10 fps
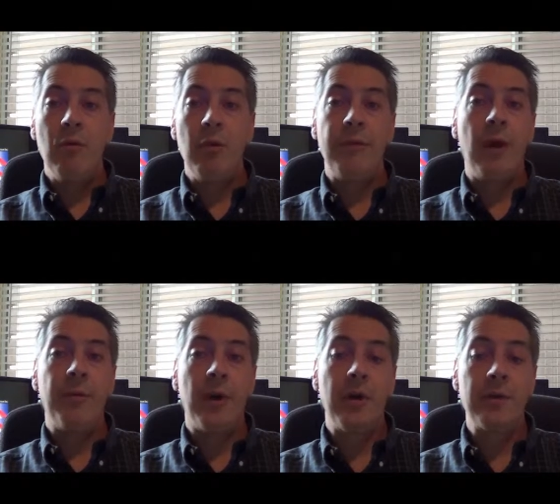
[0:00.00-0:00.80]
We've
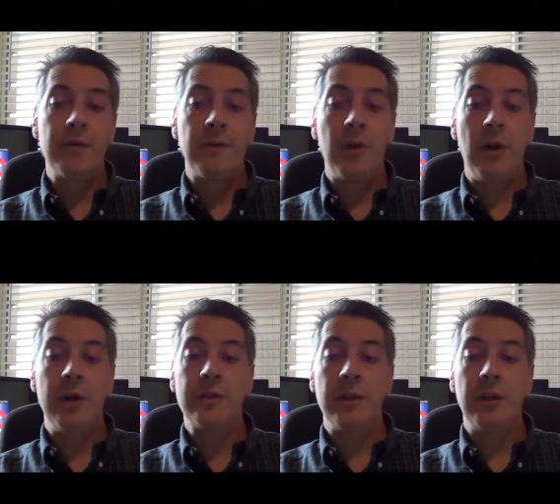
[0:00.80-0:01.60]
helped hundreds of
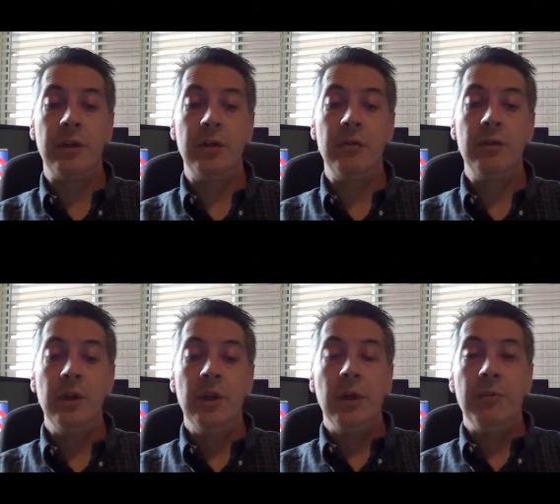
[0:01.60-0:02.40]
clients like
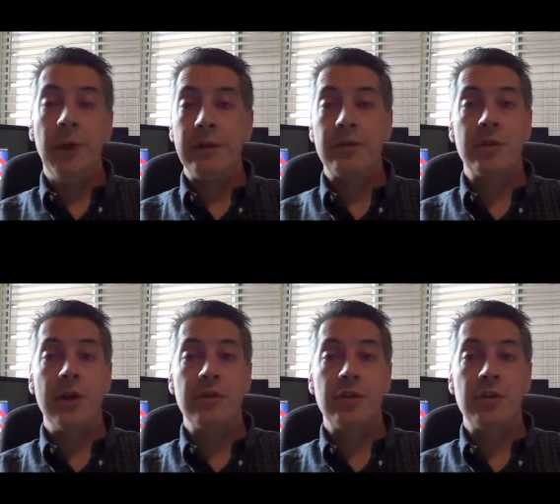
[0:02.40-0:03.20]
you make the
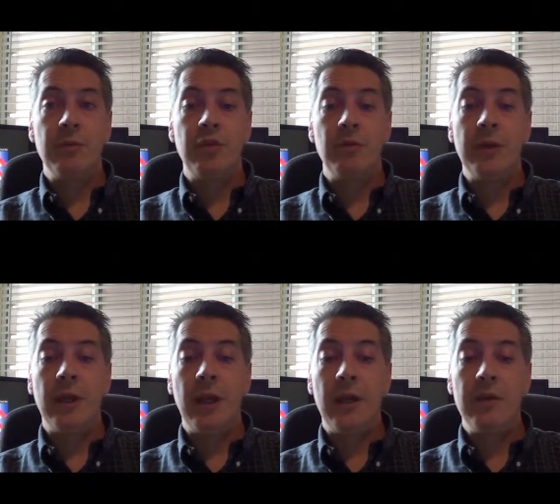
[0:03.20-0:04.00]
transition between
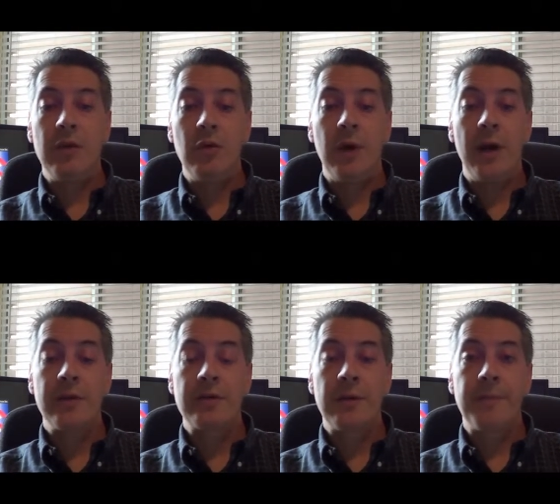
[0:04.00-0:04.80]
Canada and the
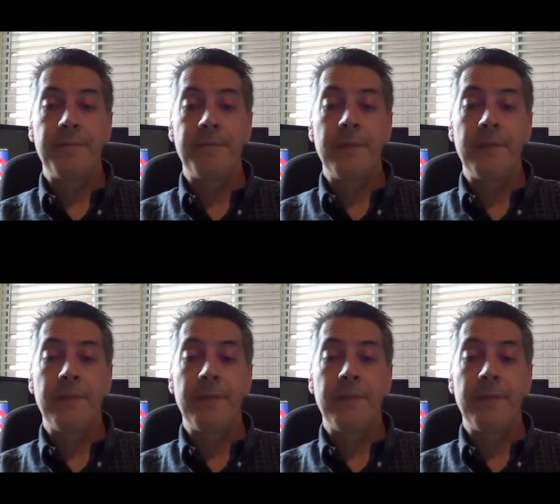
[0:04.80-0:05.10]
U.S.